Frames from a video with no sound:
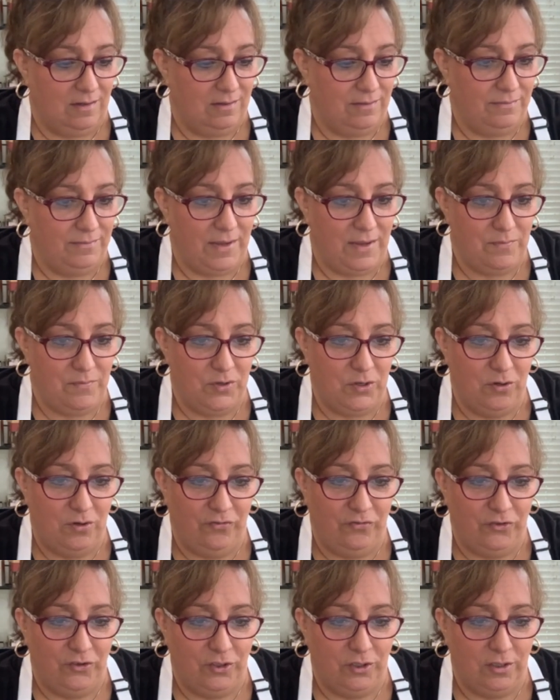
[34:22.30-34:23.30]
Oh, my
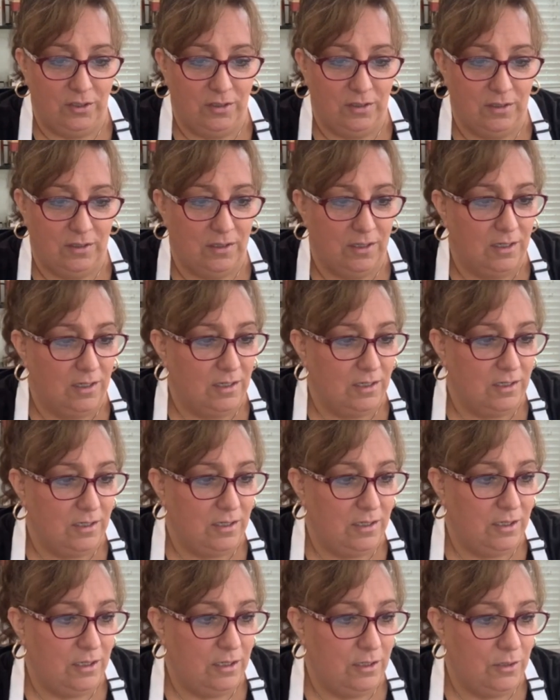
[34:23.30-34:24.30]
beautiful
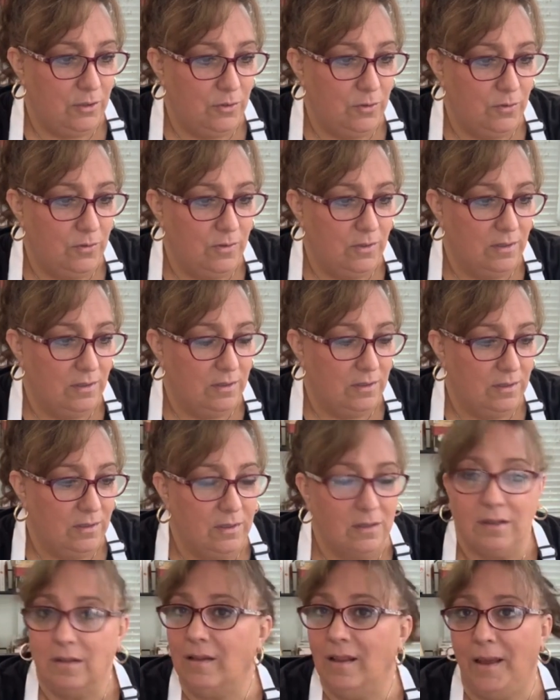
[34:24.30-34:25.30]
new
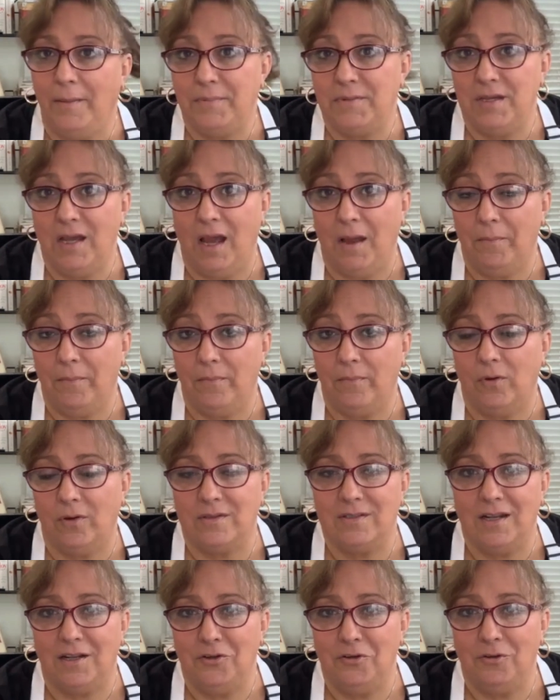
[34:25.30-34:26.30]
laptop.
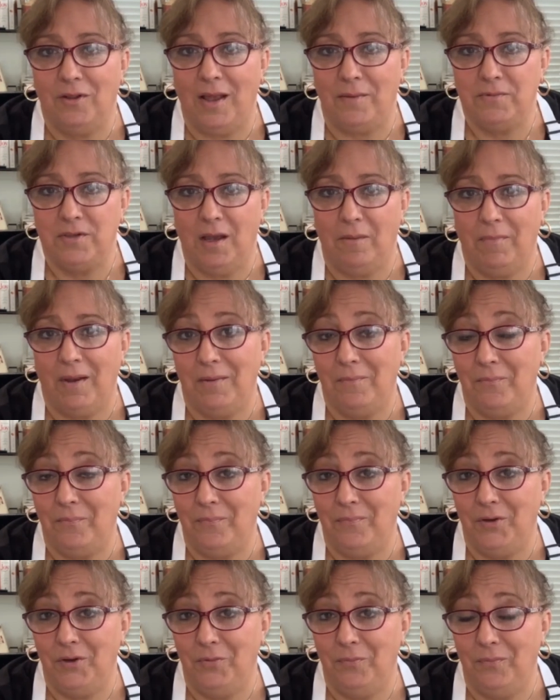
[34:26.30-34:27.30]
Well, it's not a new laptop.
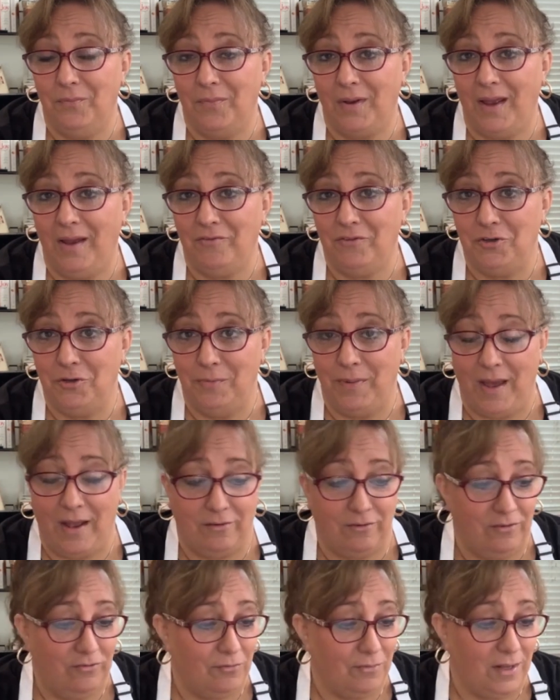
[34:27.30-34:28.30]
My new, I have a new
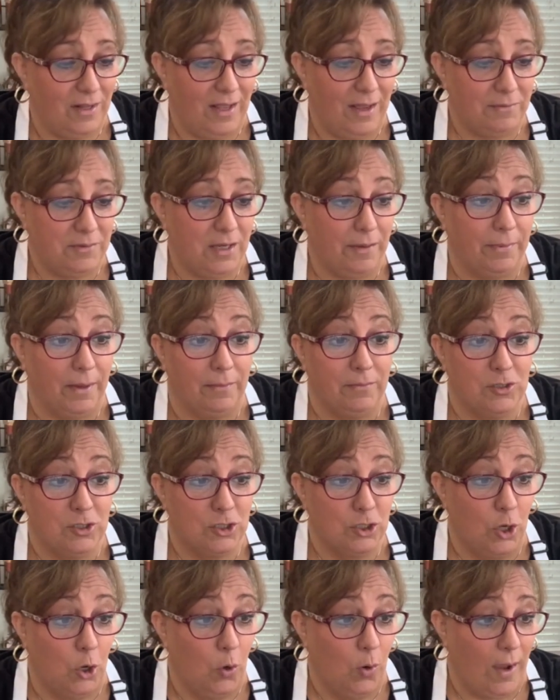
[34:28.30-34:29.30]
battery for my laptop.
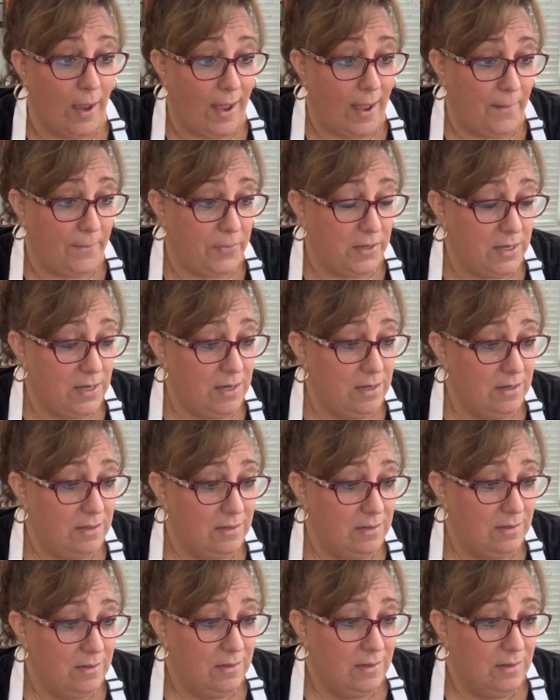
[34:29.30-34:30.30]
I'm so
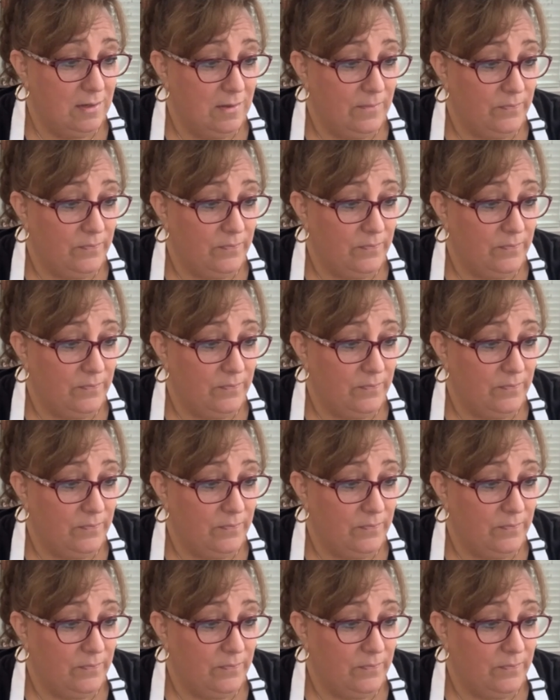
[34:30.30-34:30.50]
happy.